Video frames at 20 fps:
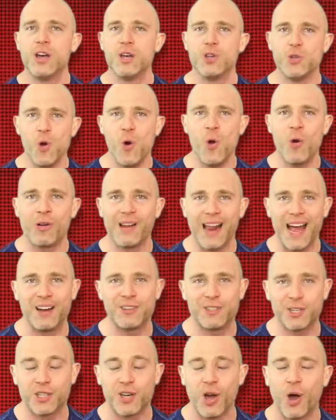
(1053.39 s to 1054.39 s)
You're
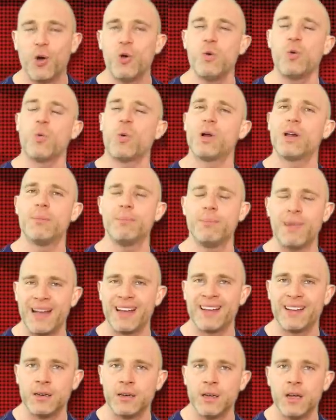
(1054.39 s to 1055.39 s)
allowed to go while a
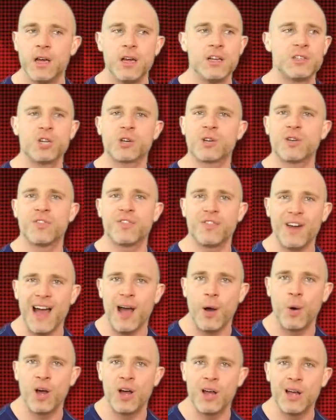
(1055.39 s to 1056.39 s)
man took a
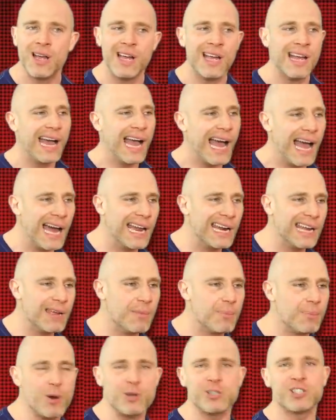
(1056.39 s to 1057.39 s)
flower and he
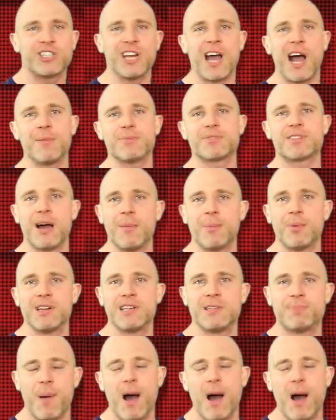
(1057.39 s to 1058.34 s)
pushed it up somebody's